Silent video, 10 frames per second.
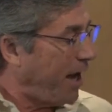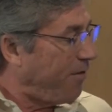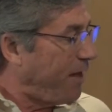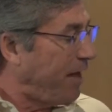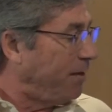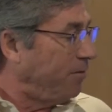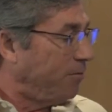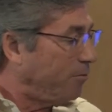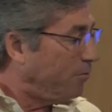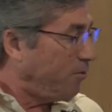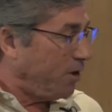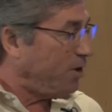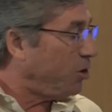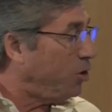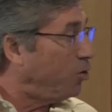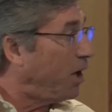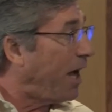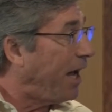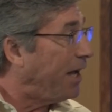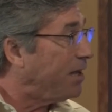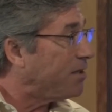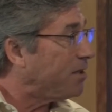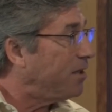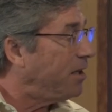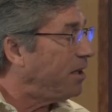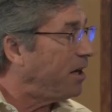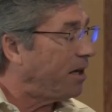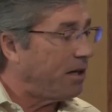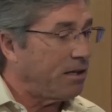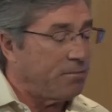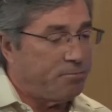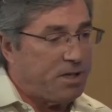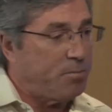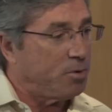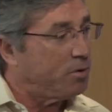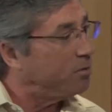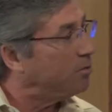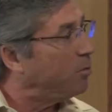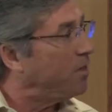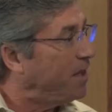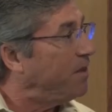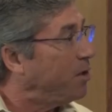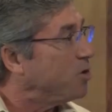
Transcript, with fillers: and then you and I, as the people within